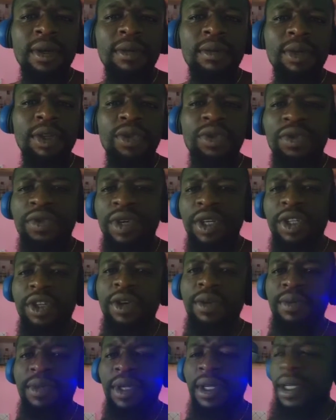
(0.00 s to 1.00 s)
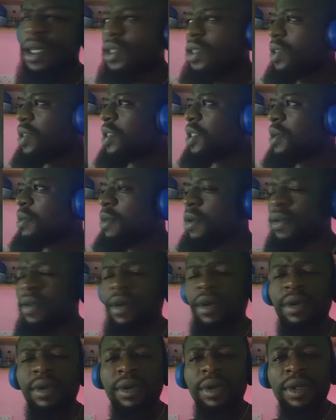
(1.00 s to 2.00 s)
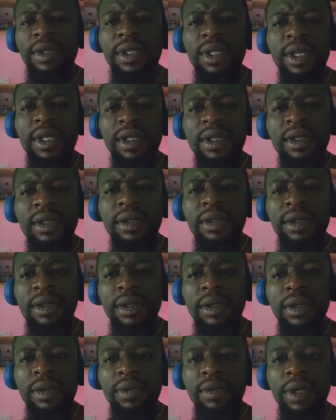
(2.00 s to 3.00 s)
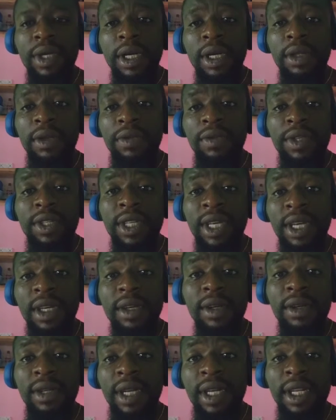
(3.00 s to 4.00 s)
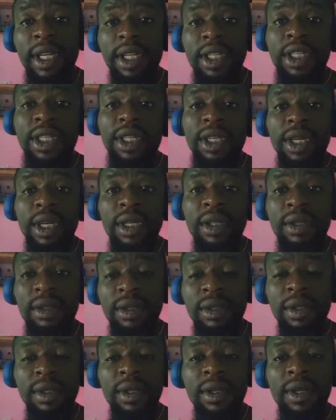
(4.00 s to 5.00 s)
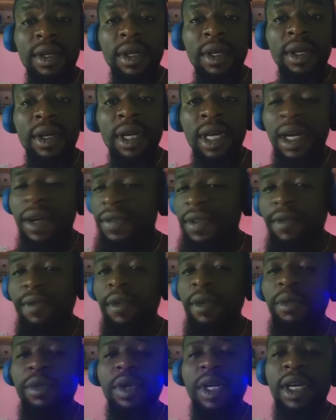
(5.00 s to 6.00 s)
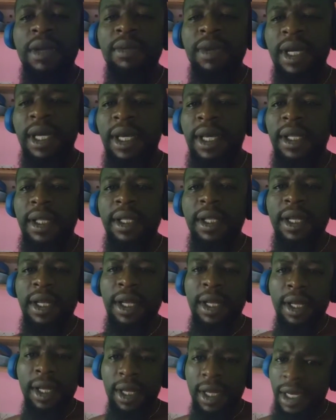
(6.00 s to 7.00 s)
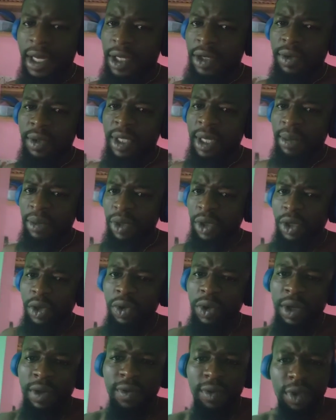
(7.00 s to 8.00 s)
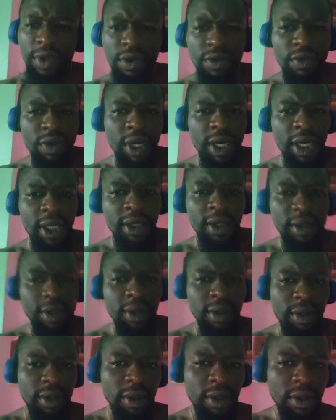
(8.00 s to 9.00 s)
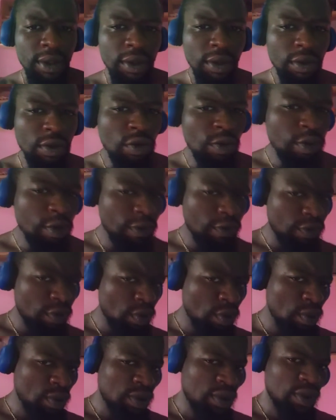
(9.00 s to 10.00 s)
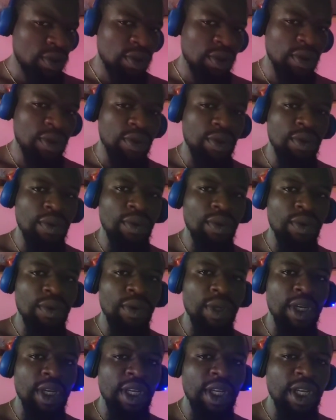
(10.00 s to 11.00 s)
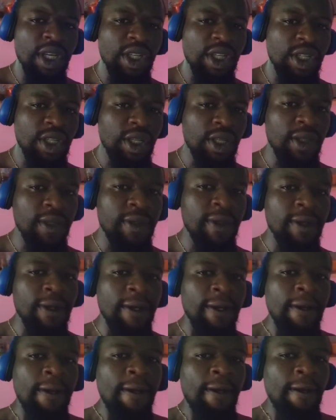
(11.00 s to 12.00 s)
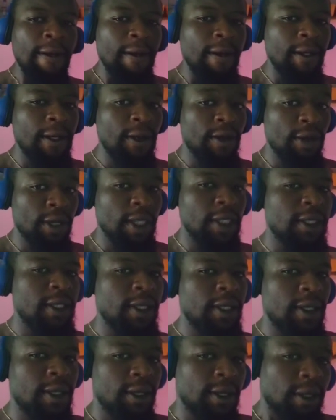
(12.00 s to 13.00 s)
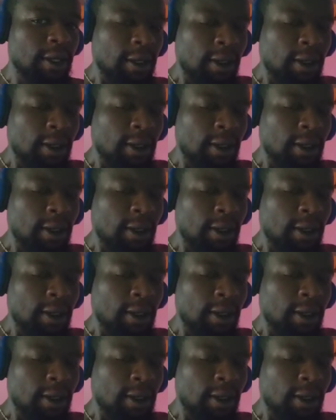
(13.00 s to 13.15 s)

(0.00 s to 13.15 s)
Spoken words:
but to create something, a system around us that we can recycle energy. And I have the formula in my head. I'm just looking for the right group of youths to engage in it, and I'll get there.